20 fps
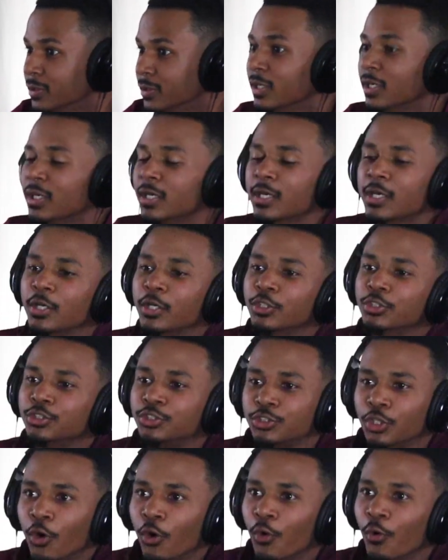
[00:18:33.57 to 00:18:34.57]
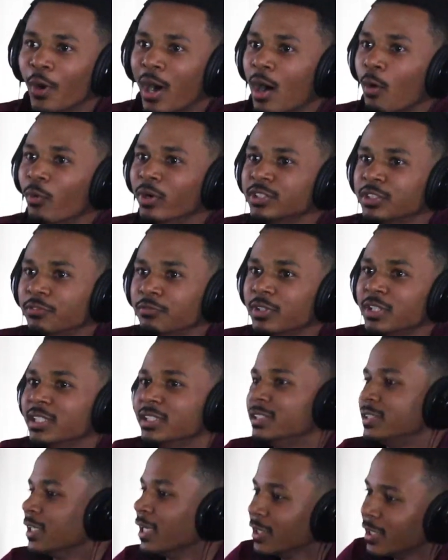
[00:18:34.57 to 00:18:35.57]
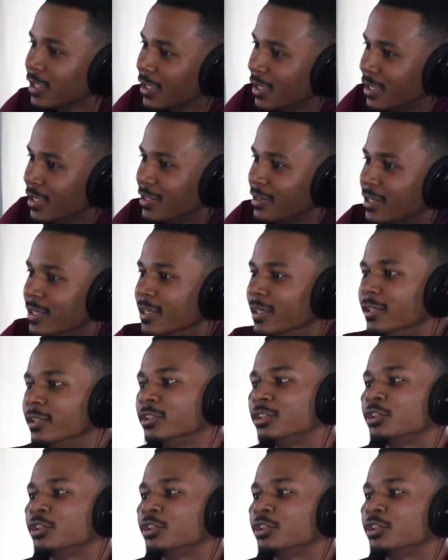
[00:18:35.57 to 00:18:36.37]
Right. So I wasn't really selling anything.